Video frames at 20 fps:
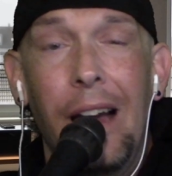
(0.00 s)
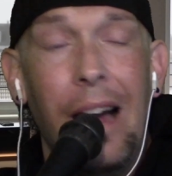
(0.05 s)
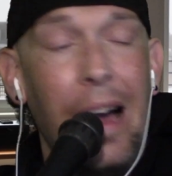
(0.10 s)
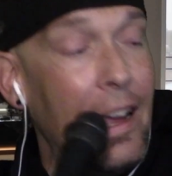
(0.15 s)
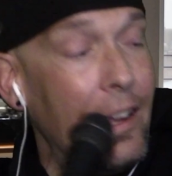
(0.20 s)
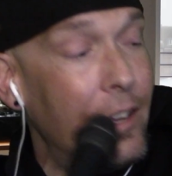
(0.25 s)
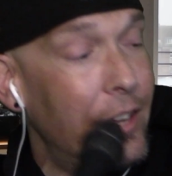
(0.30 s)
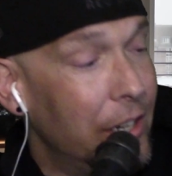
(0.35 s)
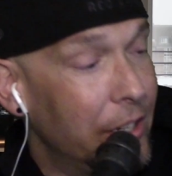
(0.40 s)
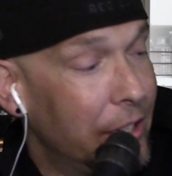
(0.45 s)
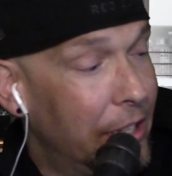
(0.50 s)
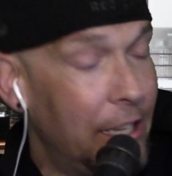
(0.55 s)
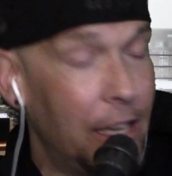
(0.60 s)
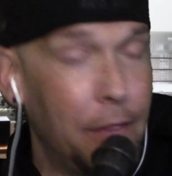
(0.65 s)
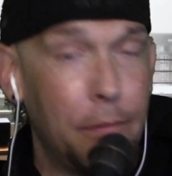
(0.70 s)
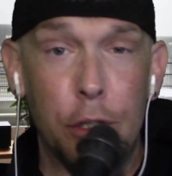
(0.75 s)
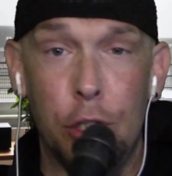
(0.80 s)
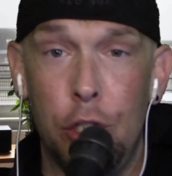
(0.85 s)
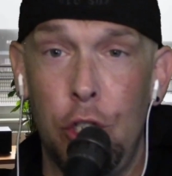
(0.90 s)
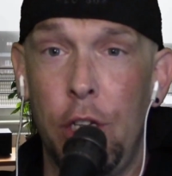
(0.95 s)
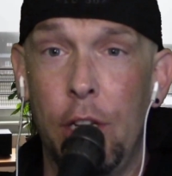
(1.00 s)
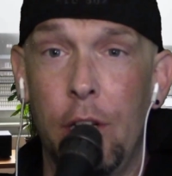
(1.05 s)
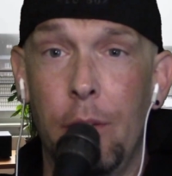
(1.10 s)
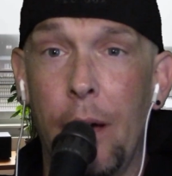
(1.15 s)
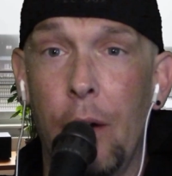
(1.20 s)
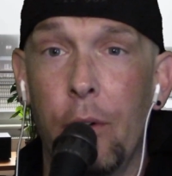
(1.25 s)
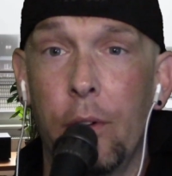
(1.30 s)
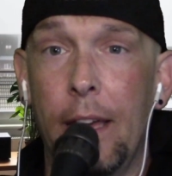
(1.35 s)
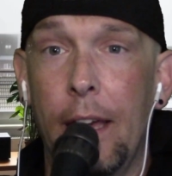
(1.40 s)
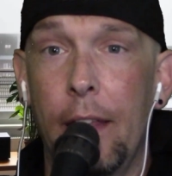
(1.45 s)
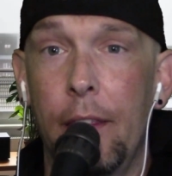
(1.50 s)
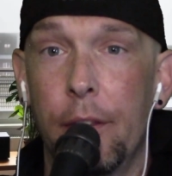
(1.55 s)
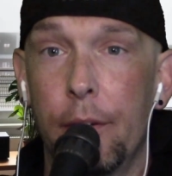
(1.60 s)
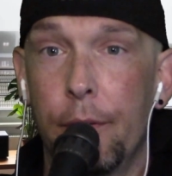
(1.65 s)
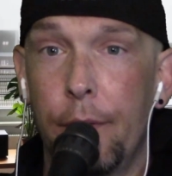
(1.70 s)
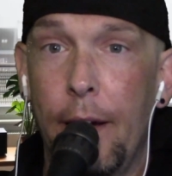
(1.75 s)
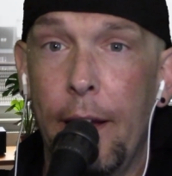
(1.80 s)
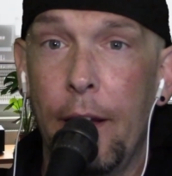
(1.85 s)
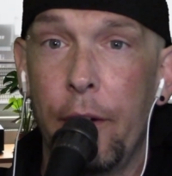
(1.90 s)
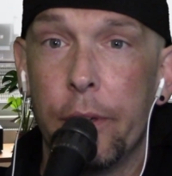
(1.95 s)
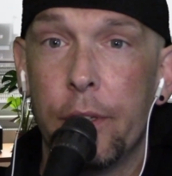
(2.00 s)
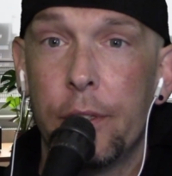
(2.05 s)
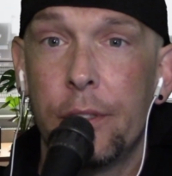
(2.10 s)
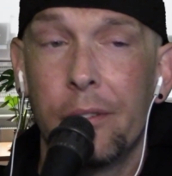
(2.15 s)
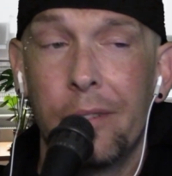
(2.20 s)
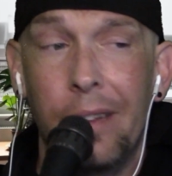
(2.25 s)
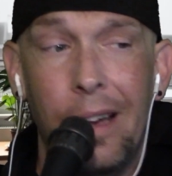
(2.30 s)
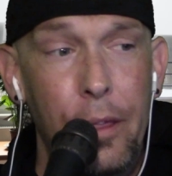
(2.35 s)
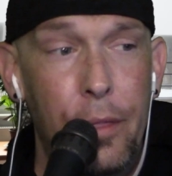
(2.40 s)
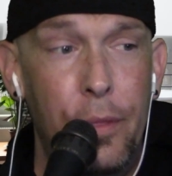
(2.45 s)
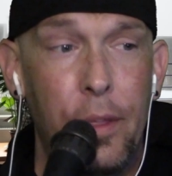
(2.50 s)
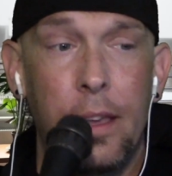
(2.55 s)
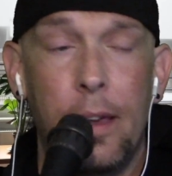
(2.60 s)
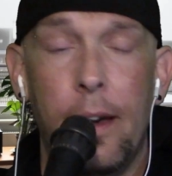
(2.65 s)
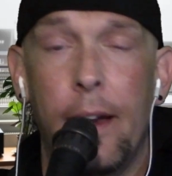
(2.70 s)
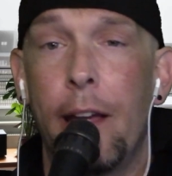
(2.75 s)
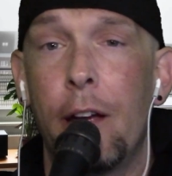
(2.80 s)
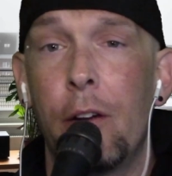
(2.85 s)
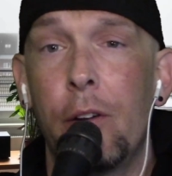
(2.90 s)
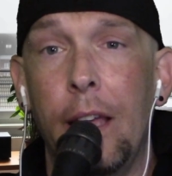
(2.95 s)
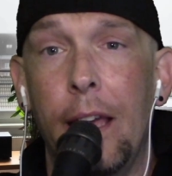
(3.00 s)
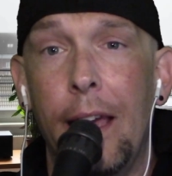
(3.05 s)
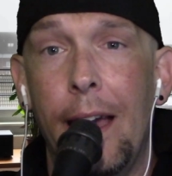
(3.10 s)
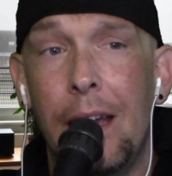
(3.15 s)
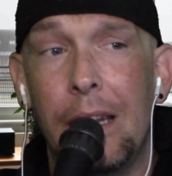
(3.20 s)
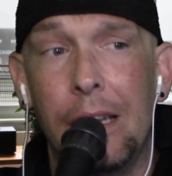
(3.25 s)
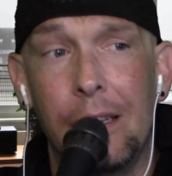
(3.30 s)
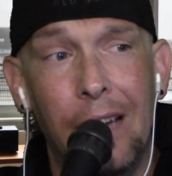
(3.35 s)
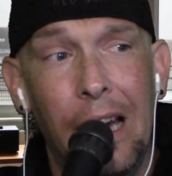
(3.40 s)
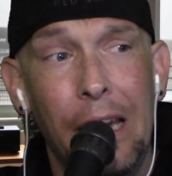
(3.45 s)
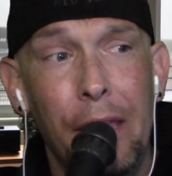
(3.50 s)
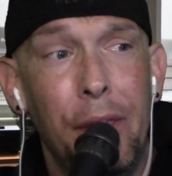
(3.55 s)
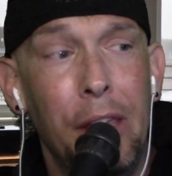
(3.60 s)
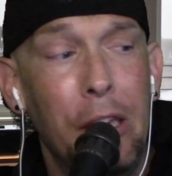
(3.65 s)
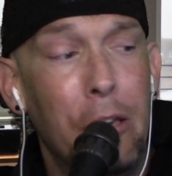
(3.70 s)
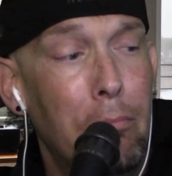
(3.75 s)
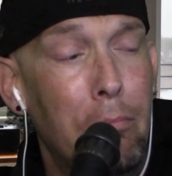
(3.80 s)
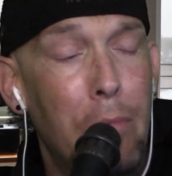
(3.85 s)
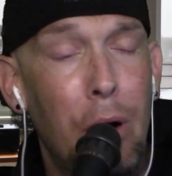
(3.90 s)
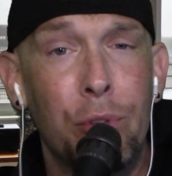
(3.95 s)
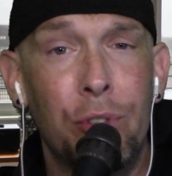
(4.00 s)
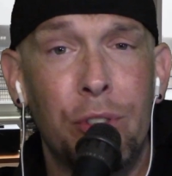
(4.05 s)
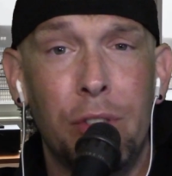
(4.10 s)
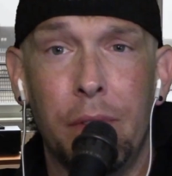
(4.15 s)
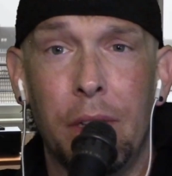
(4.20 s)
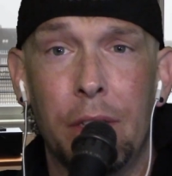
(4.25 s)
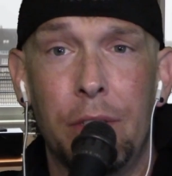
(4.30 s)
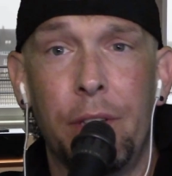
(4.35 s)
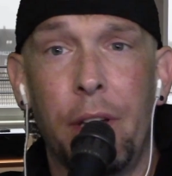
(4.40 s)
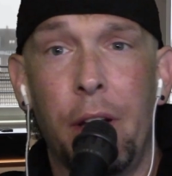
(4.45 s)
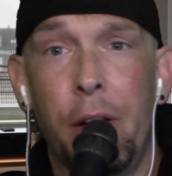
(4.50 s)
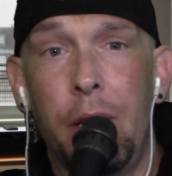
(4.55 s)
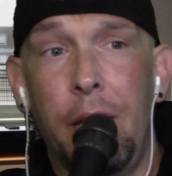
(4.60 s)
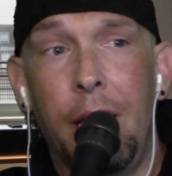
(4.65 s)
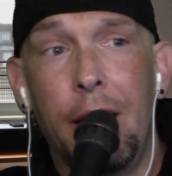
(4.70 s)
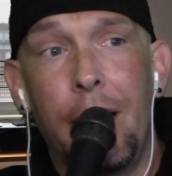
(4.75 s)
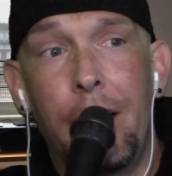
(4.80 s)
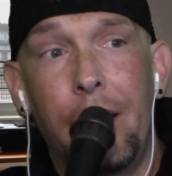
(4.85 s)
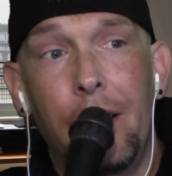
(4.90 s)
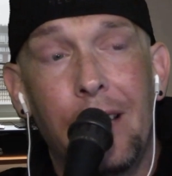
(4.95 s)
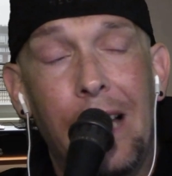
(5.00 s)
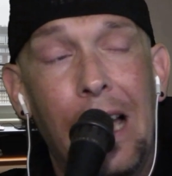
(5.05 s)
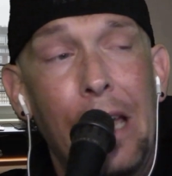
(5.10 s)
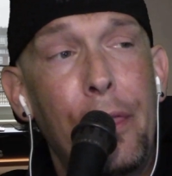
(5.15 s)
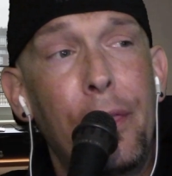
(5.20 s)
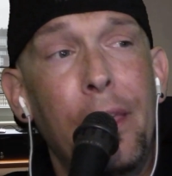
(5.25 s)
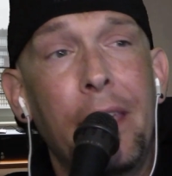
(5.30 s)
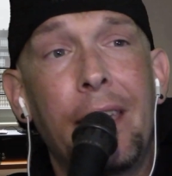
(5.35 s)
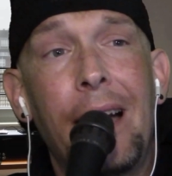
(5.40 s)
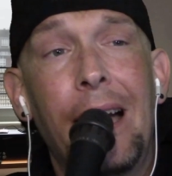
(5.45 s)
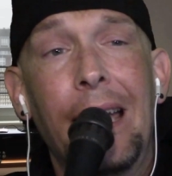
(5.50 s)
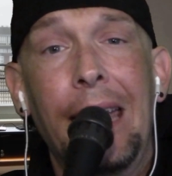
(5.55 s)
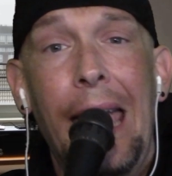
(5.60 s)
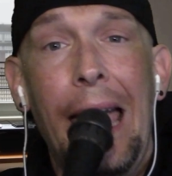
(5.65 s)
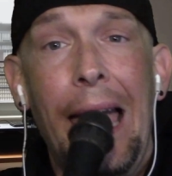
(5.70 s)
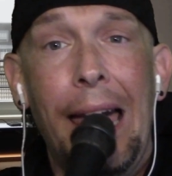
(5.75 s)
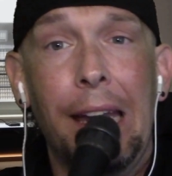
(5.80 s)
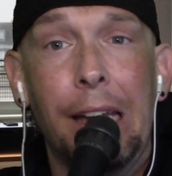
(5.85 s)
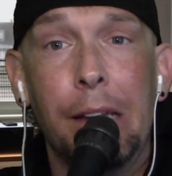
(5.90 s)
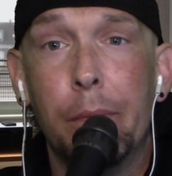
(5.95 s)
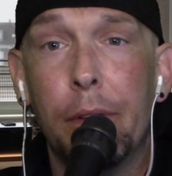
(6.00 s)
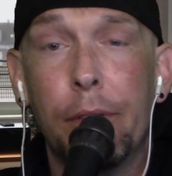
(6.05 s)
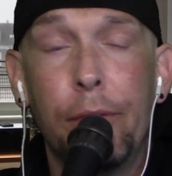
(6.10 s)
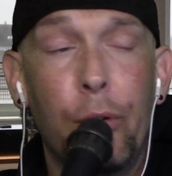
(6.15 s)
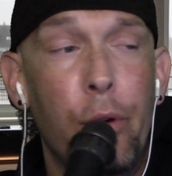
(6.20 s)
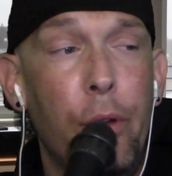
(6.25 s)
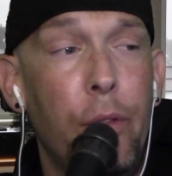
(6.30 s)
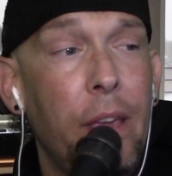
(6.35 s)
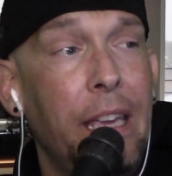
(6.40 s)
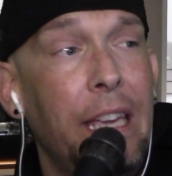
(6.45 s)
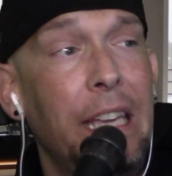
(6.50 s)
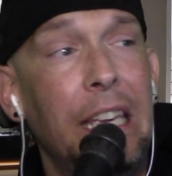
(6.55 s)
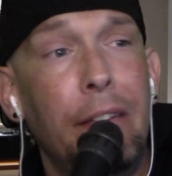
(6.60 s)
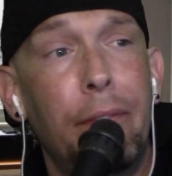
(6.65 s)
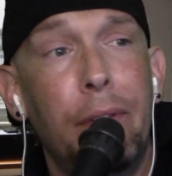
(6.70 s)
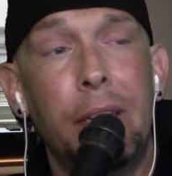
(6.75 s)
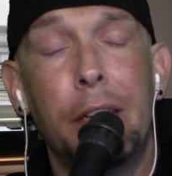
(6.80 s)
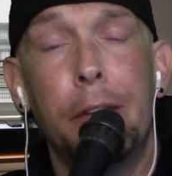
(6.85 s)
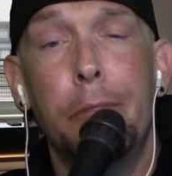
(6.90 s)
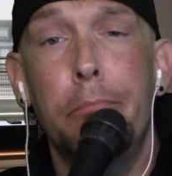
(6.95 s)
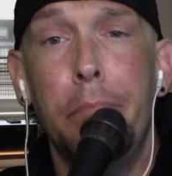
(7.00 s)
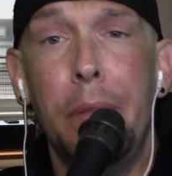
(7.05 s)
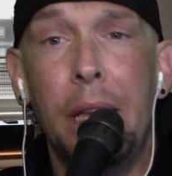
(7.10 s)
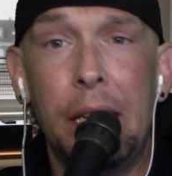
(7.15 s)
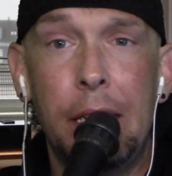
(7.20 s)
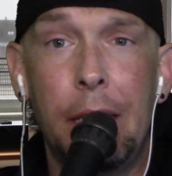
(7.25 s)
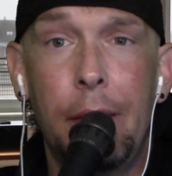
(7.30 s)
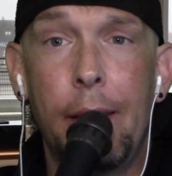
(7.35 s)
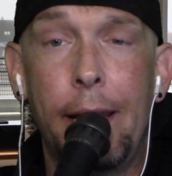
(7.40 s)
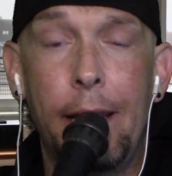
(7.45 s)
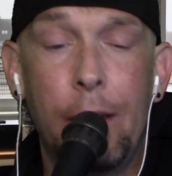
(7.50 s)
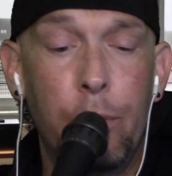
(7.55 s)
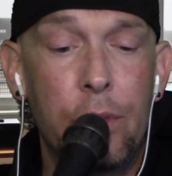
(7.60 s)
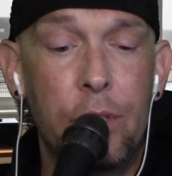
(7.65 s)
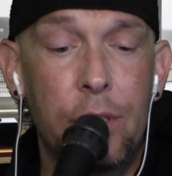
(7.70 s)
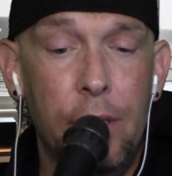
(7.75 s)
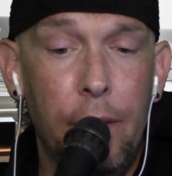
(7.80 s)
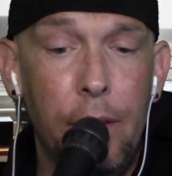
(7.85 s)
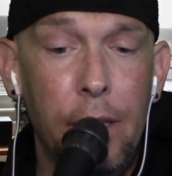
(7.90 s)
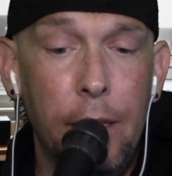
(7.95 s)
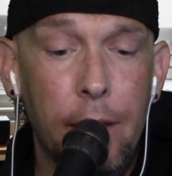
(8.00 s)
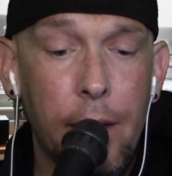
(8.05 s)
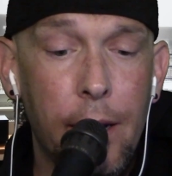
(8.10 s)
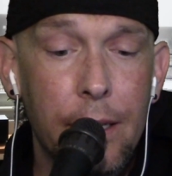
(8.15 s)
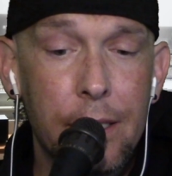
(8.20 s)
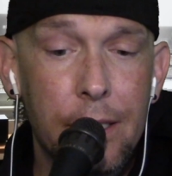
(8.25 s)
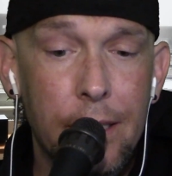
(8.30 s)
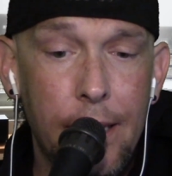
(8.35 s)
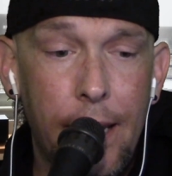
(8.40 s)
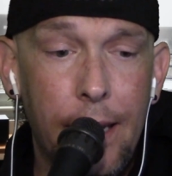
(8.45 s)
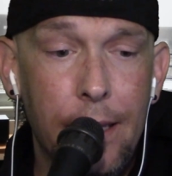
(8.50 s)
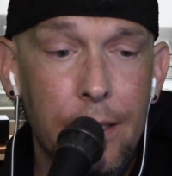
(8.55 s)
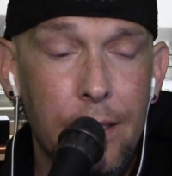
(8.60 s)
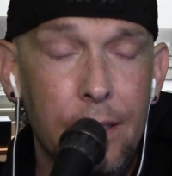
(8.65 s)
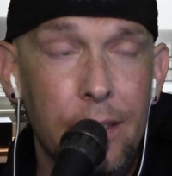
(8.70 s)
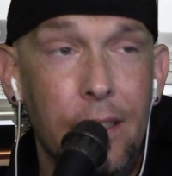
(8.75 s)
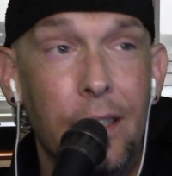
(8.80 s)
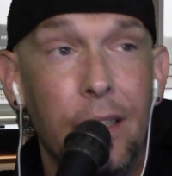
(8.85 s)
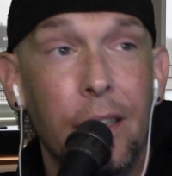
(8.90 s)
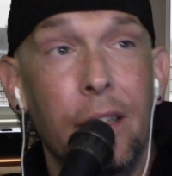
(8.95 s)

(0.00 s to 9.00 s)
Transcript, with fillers: I could give a shit about getting the virus. I think I already had it. I think most of us already had it. I think I had it before they even admitted that it was in the United States.